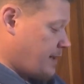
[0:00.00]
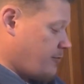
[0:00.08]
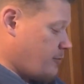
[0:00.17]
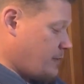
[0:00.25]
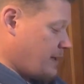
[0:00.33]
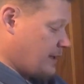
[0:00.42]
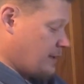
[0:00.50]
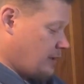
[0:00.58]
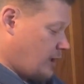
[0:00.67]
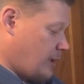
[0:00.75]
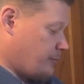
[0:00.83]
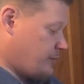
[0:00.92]
of it being
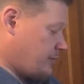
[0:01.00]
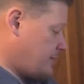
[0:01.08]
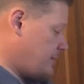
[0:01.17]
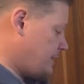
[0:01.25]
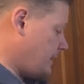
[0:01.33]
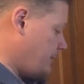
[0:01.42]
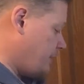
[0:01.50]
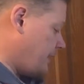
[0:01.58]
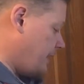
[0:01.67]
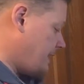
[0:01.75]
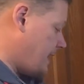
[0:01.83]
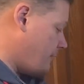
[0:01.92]
lumped or something
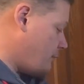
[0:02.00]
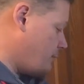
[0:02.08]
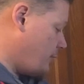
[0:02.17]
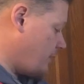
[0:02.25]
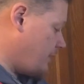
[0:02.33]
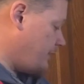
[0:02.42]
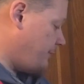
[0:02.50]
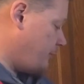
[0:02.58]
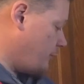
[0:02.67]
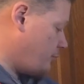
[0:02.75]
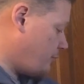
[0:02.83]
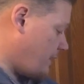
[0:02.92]
like that, we put it in the
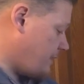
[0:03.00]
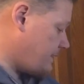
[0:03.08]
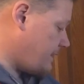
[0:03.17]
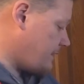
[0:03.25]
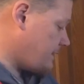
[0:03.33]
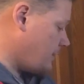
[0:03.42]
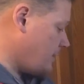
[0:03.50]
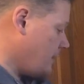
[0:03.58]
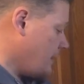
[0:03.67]
food processor